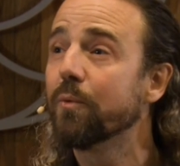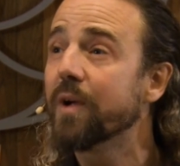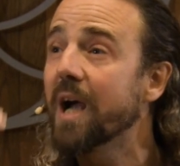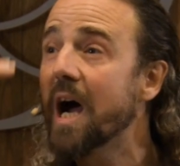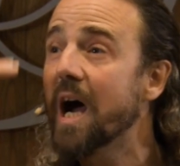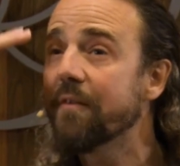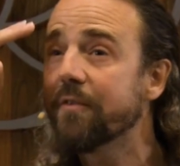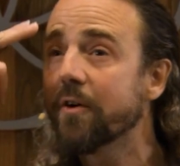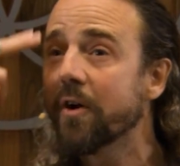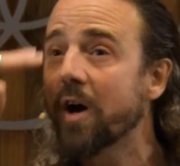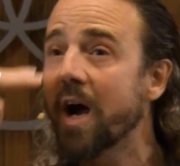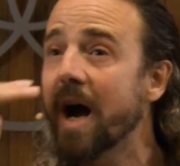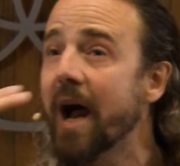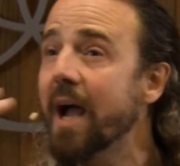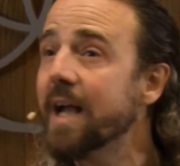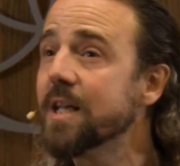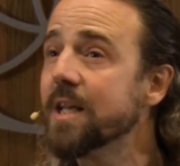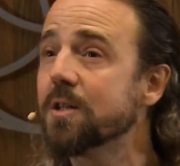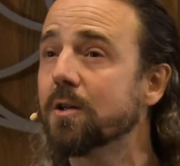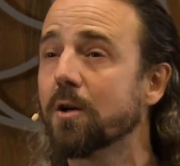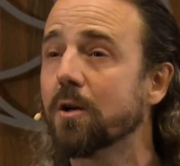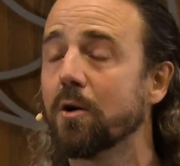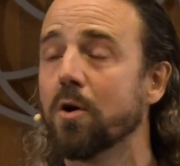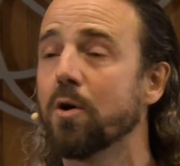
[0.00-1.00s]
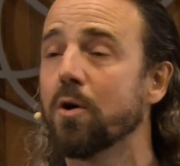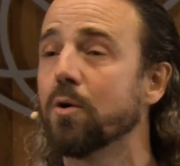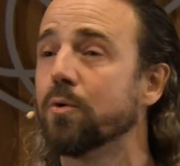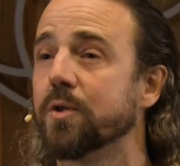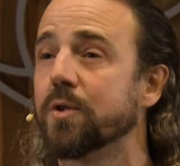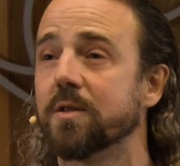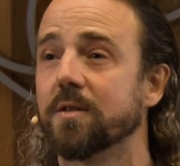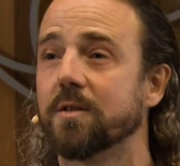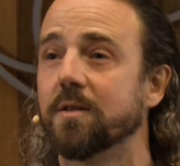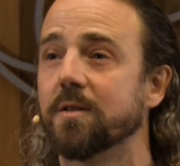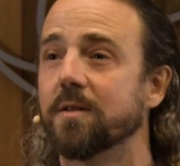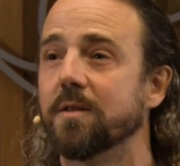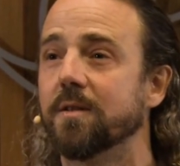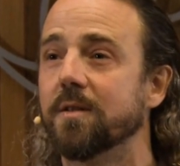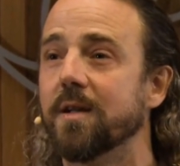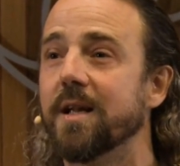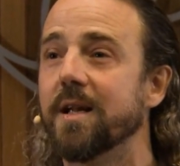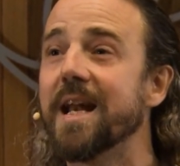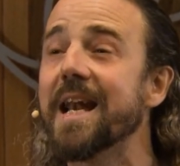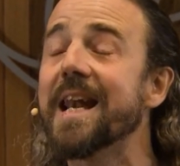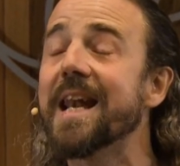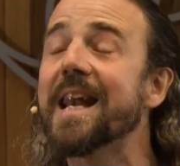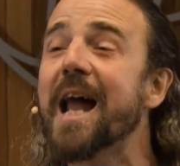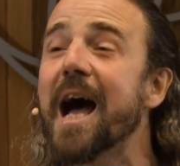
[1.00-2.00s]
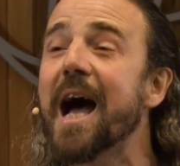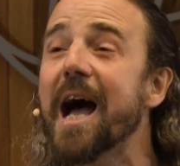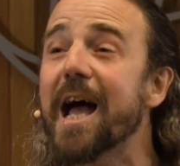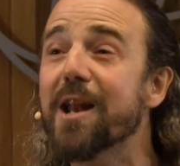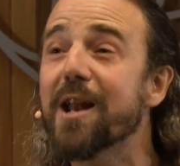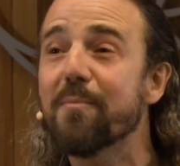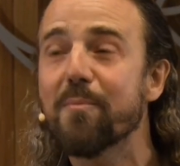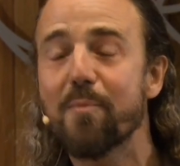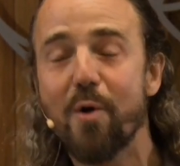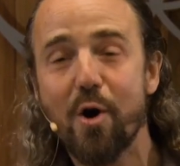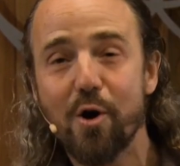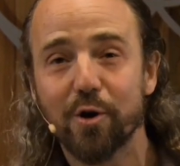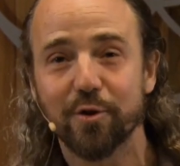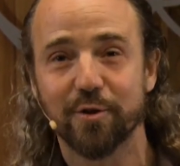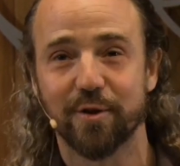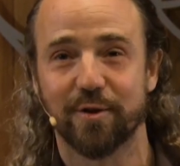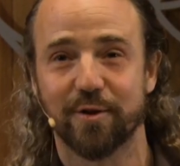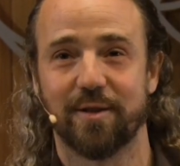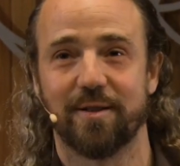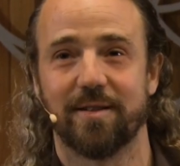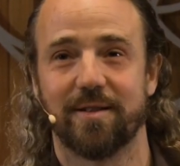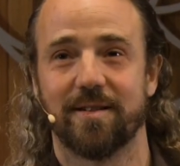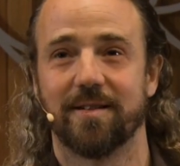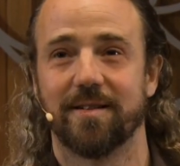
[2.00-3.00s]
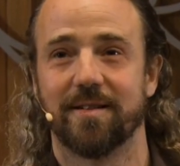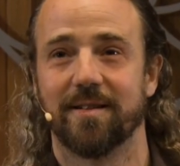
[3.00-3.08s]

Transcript: have our eyes closed, 9 months.